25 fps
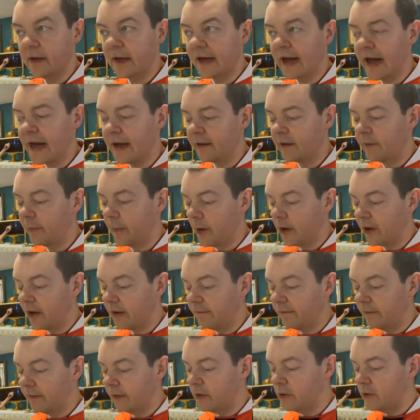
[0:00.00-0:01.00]
the
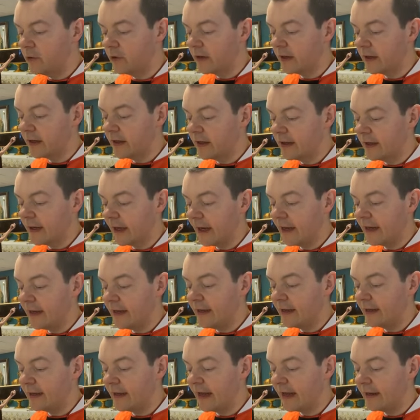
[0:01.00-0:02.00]
Gospel of Luke, and
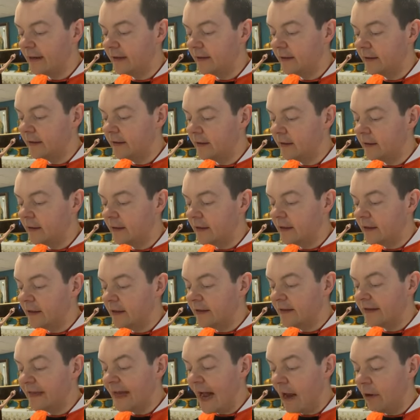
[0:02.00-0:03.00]
he said,
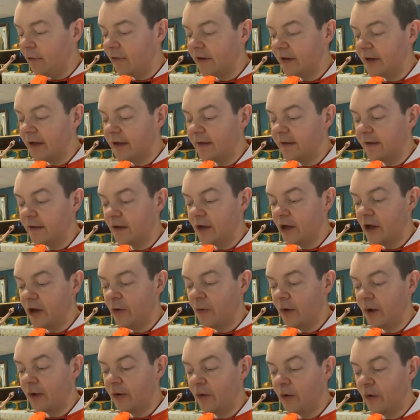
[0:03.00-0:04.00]
Doubtless
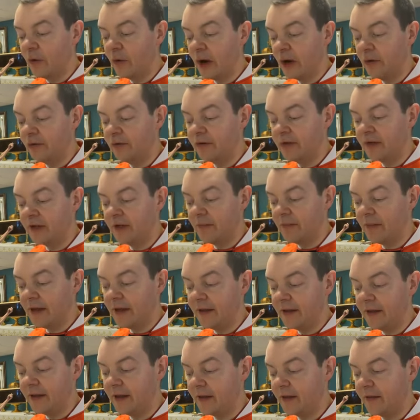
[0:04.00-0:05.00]
you will quote to
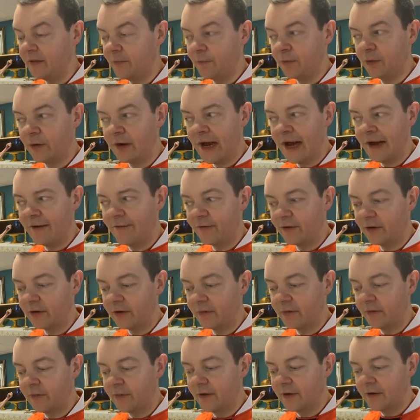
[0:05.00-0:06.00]
me this
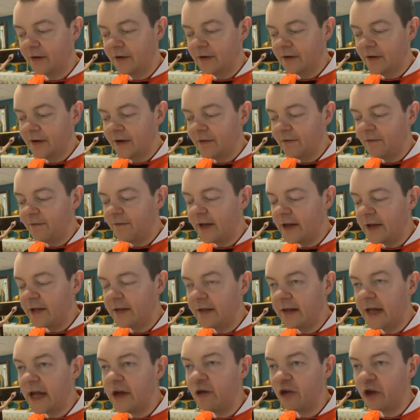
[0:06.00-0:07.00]
proverb
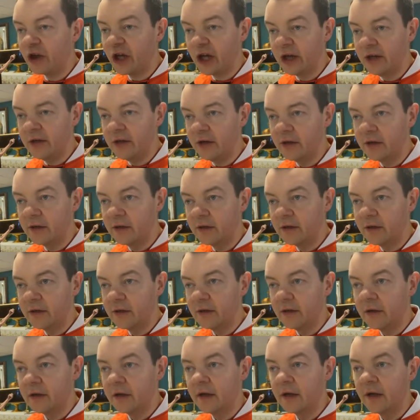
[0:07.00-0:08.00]
Physician,
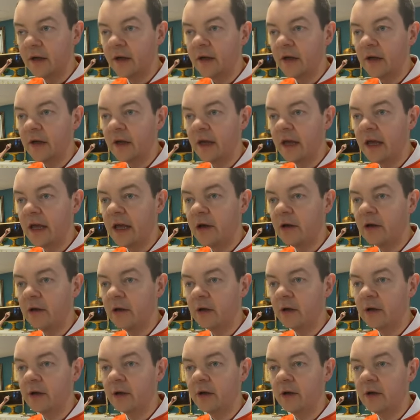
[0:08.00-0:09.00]

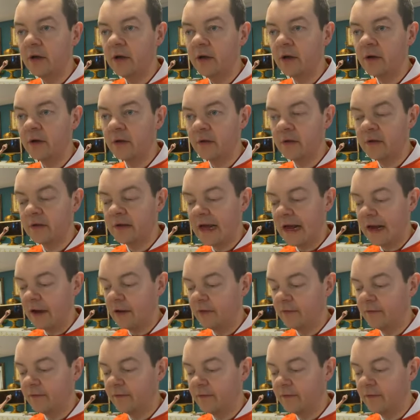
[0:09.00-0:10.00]
heal
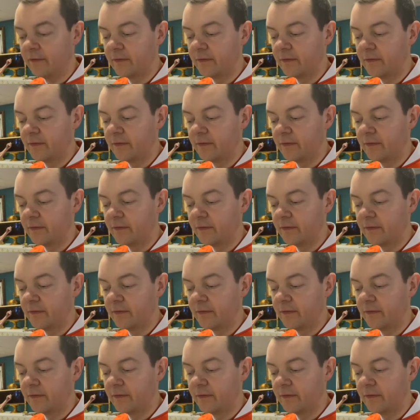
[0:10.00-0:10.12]
yourself.